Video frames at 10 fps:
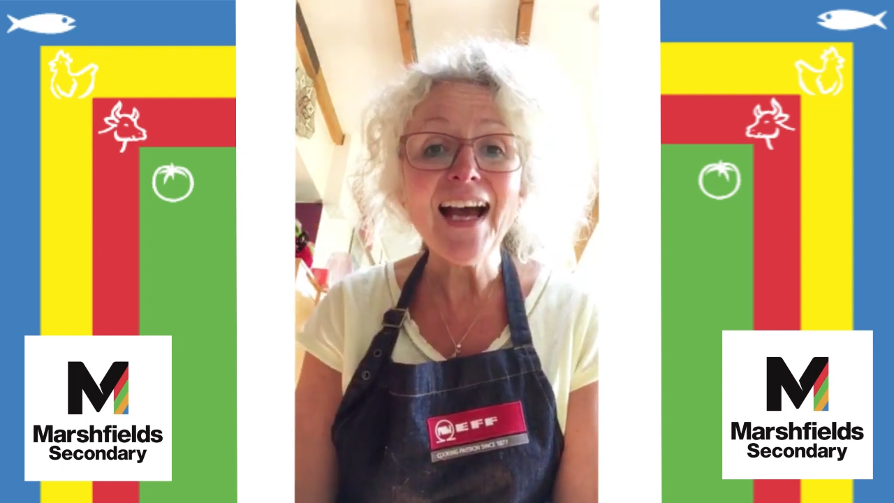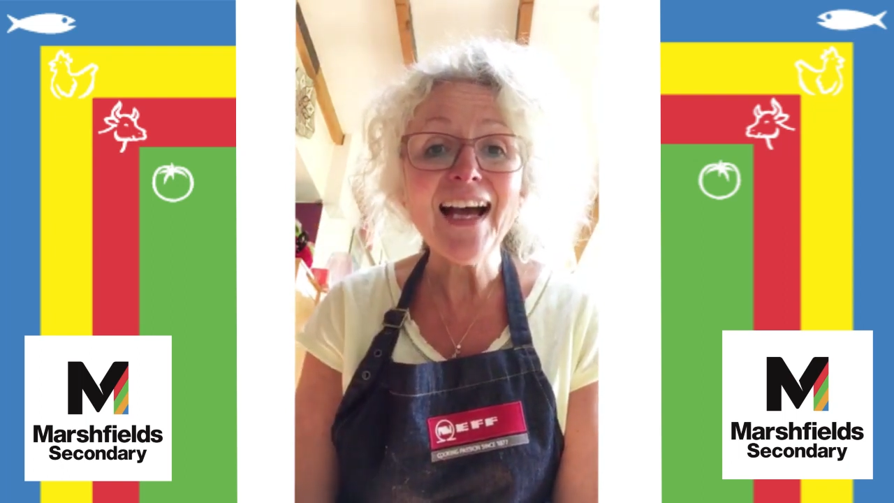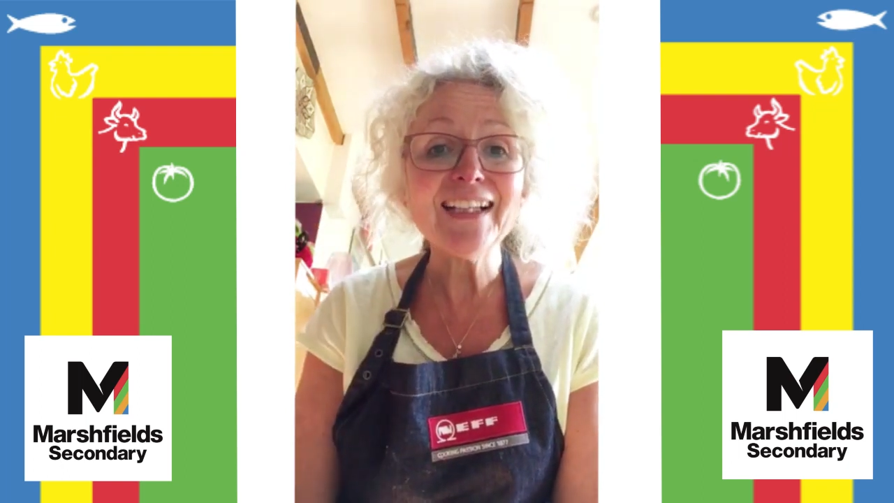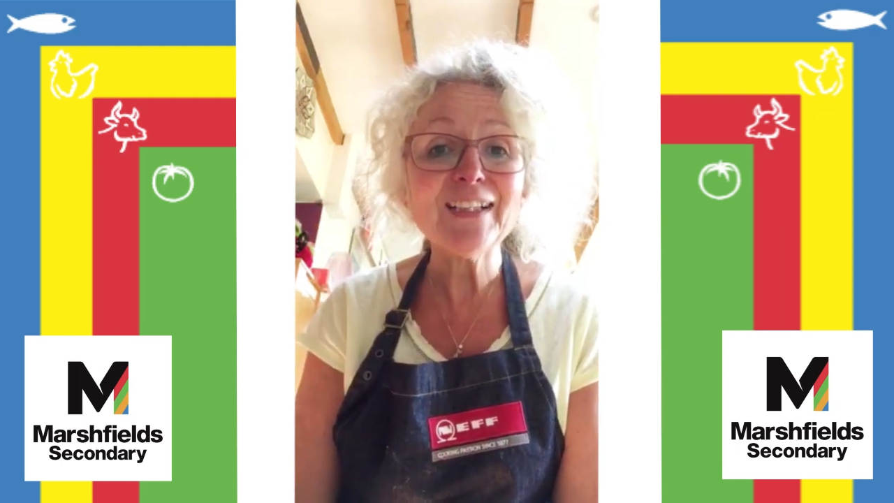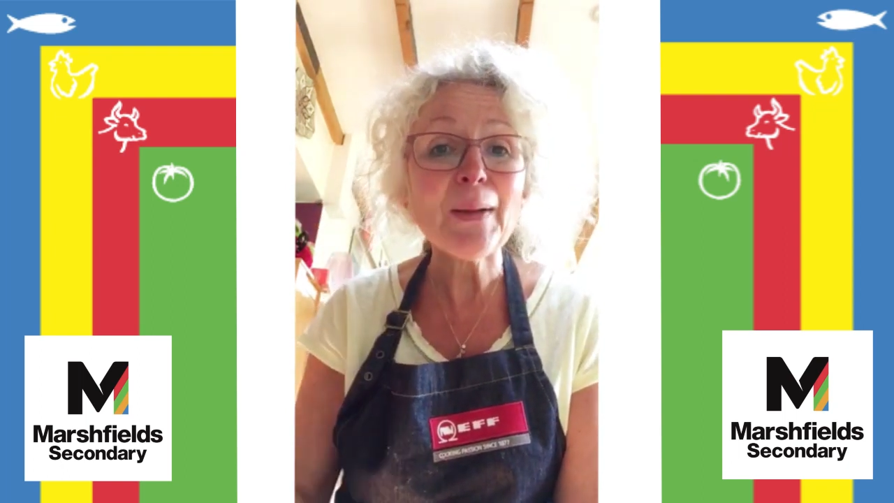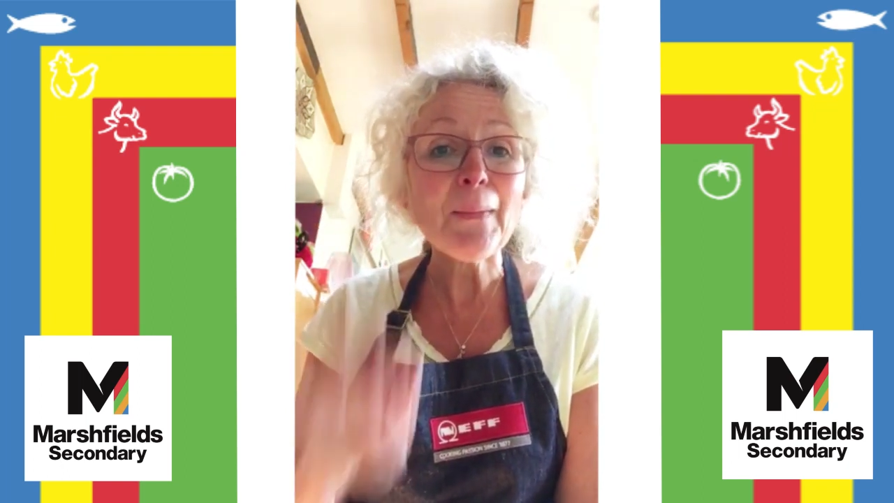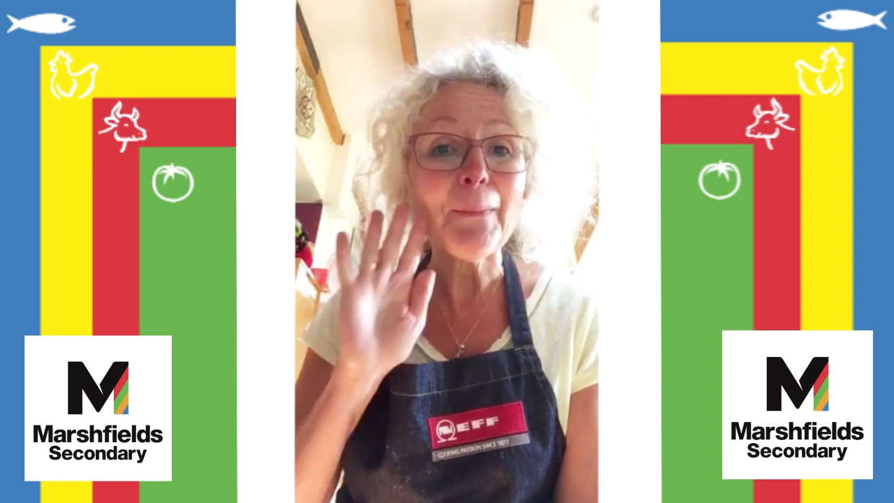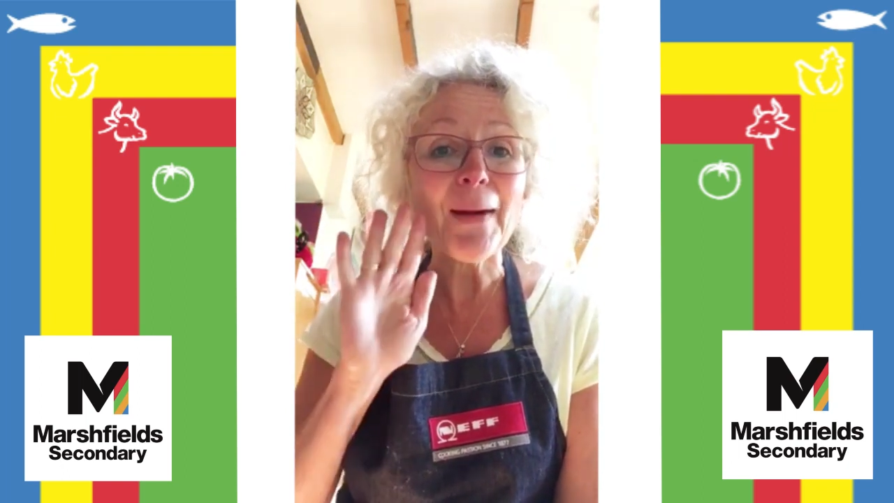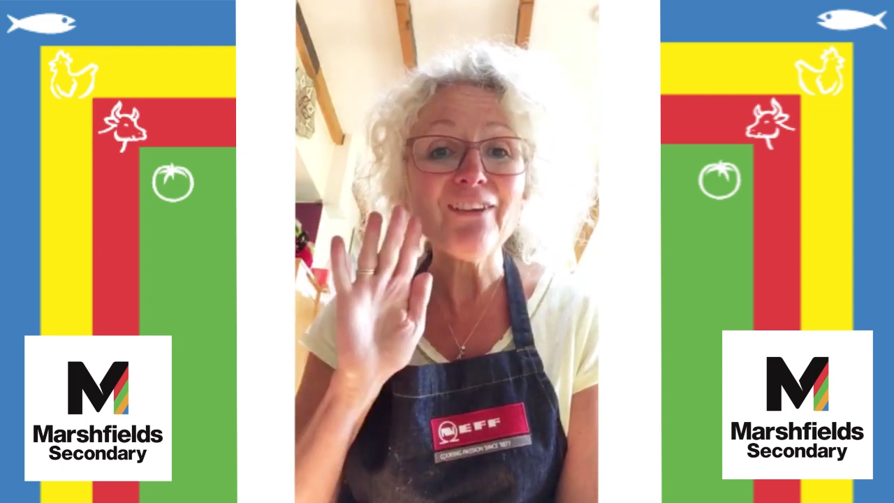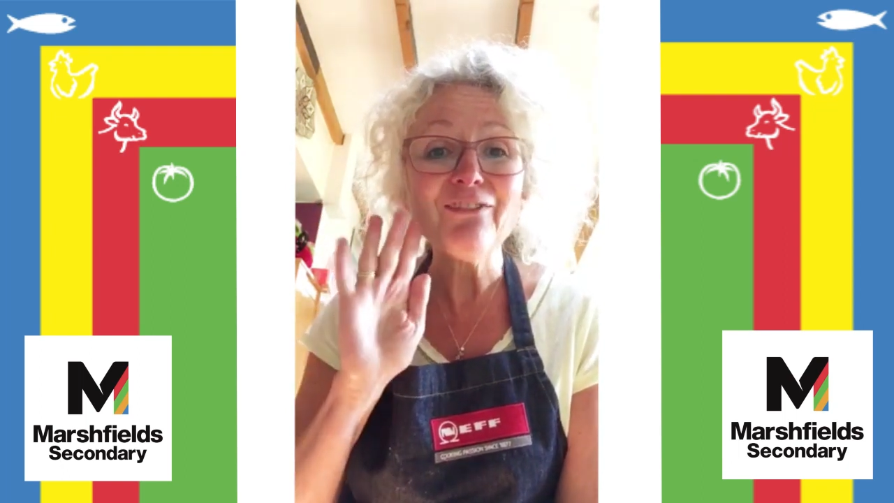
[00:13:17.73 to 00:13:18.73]
and
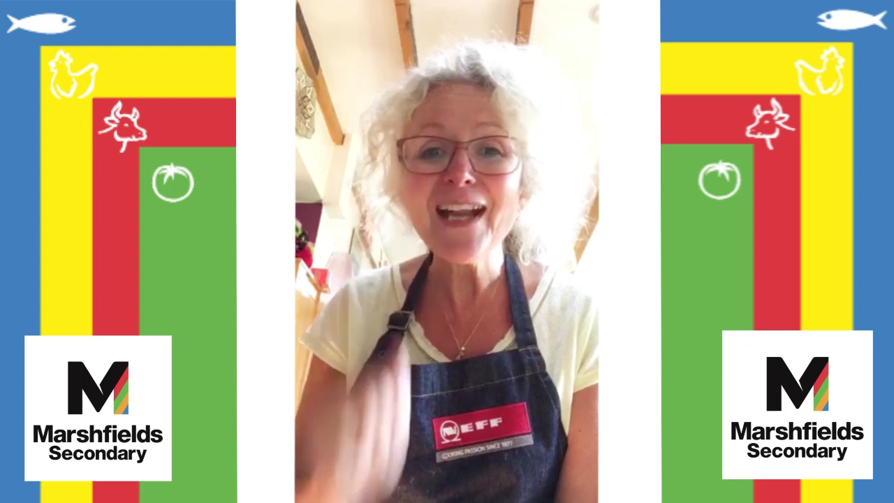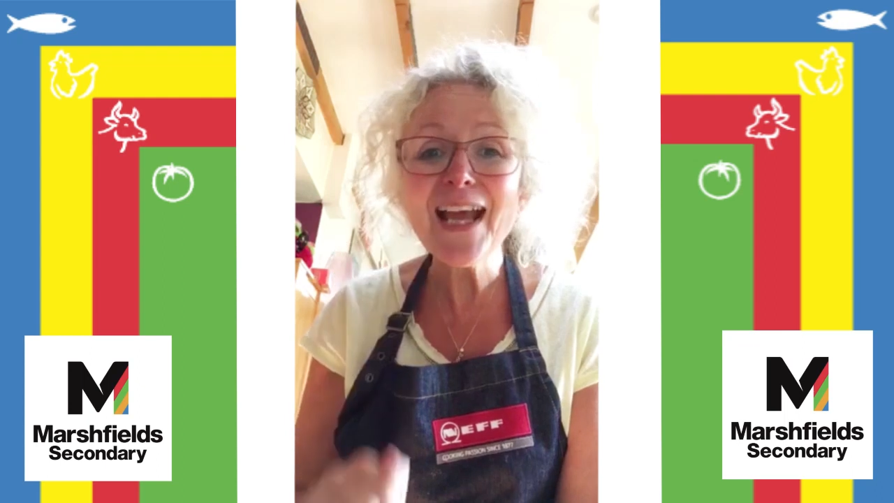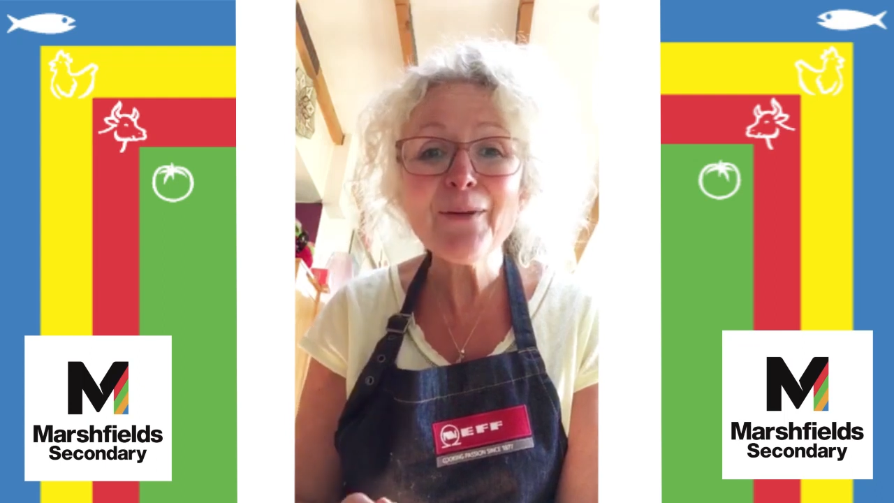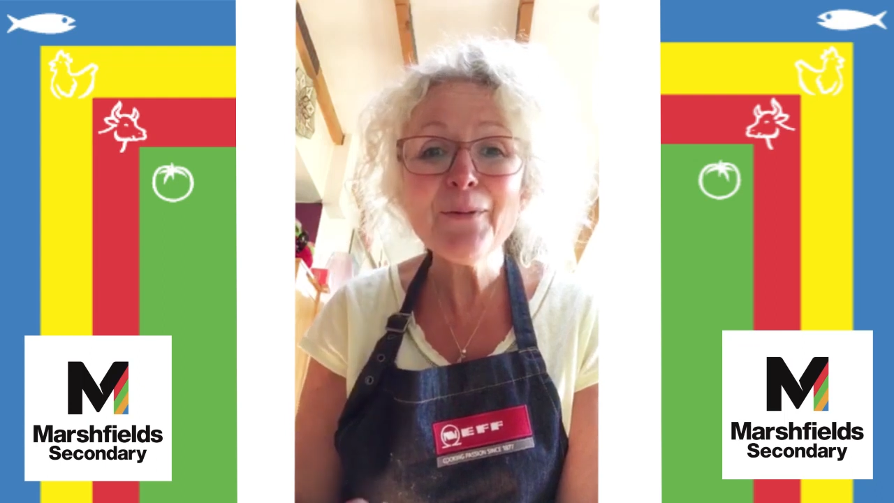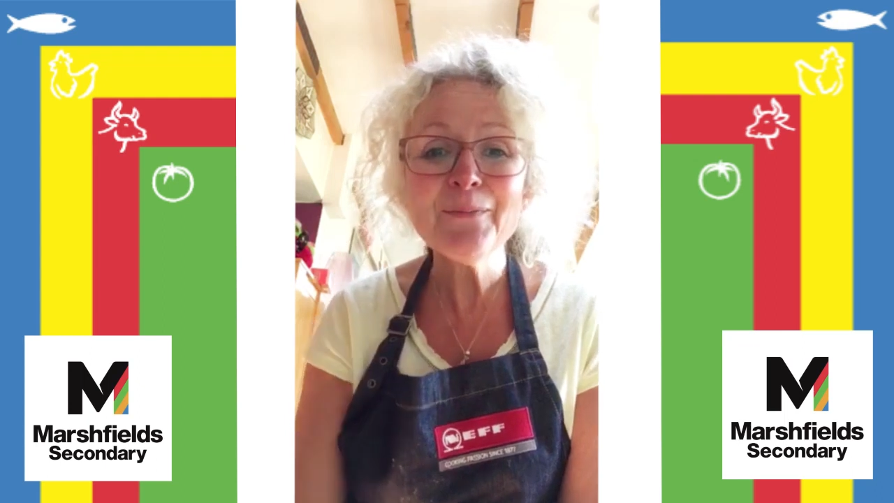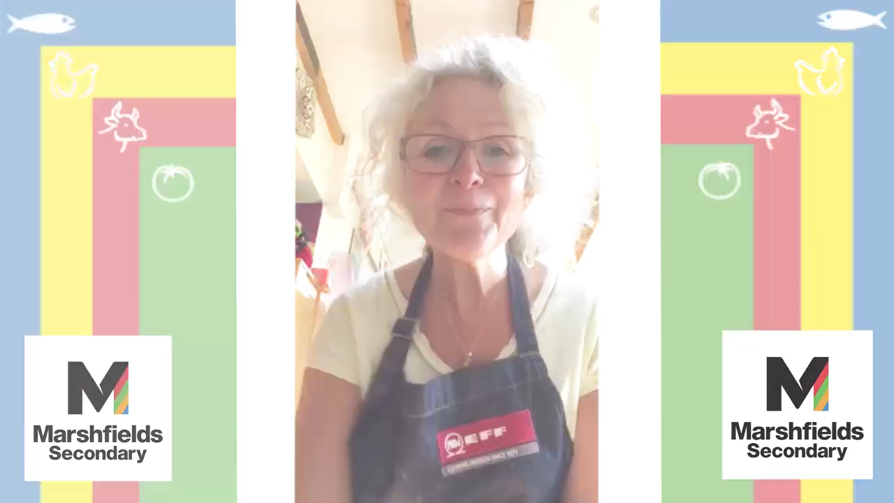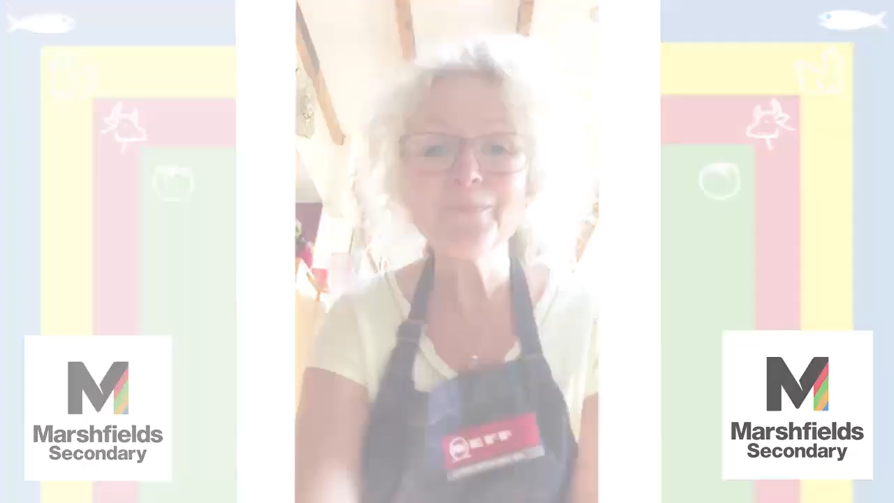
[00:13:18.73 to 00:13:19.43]
bye for now.